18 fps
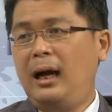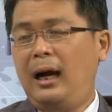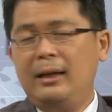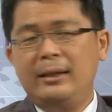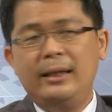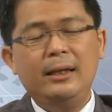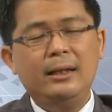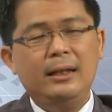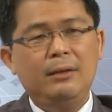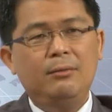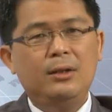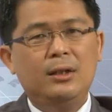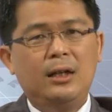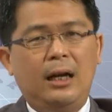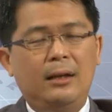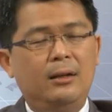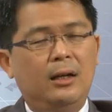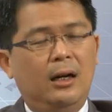I think even
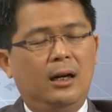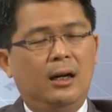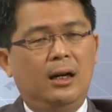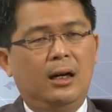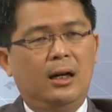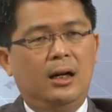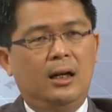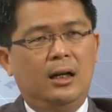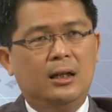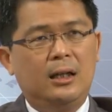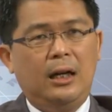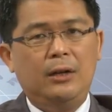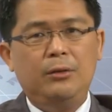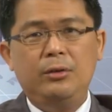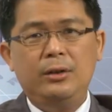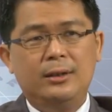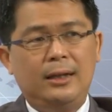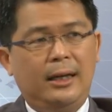
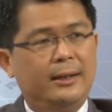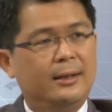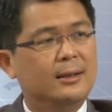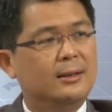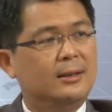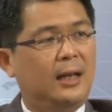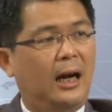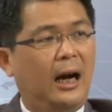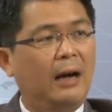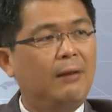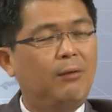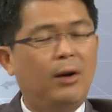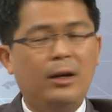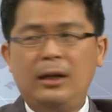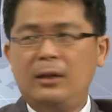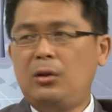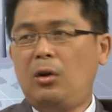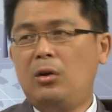countries like
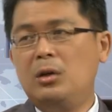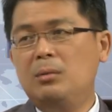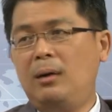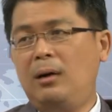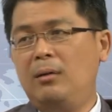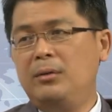Taiwan are talking about